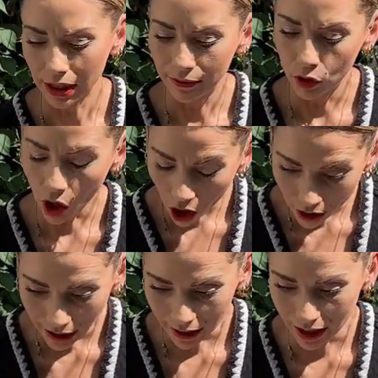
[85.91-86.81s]
If you
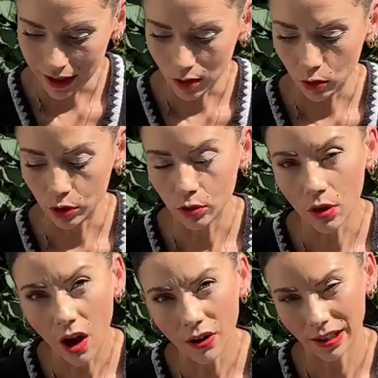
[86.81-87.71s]
can't get this or you
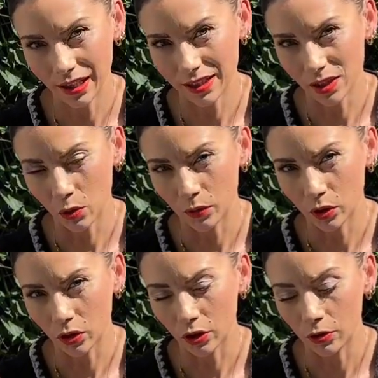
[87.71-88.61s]
can't get the Silver
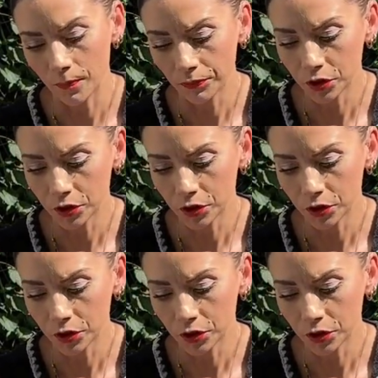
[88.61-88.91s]
Grow,